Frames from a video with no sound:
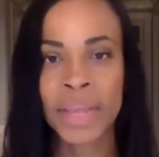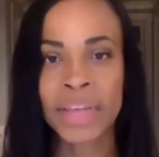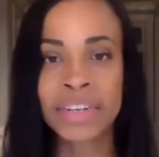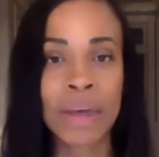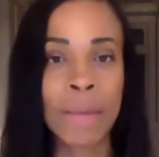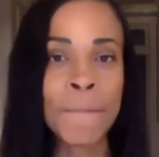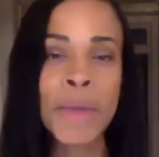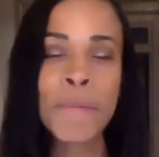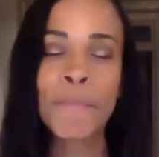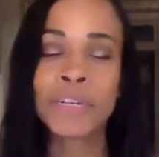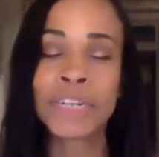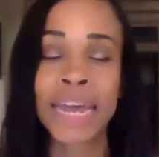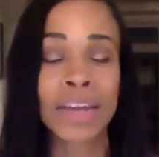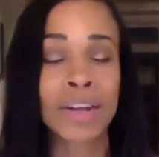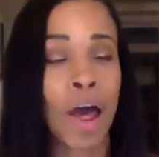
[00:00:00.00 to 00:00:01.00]
Some people
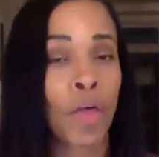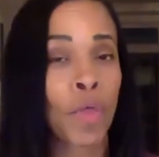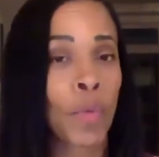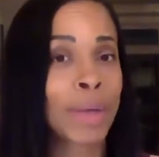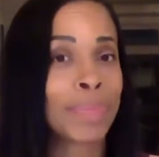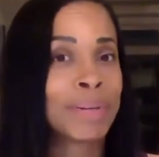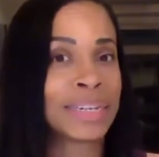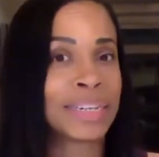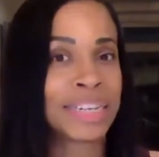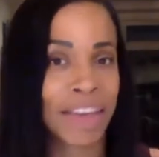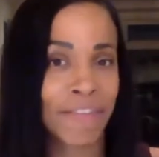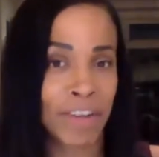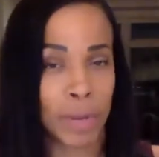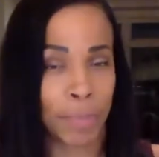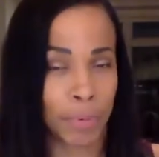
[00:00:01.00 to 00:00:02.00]
take it all the way up to
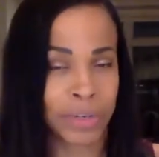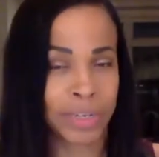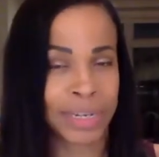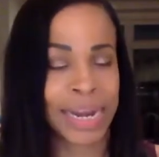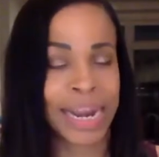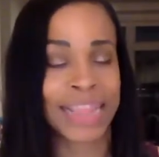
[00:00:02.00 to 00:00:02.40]
70%.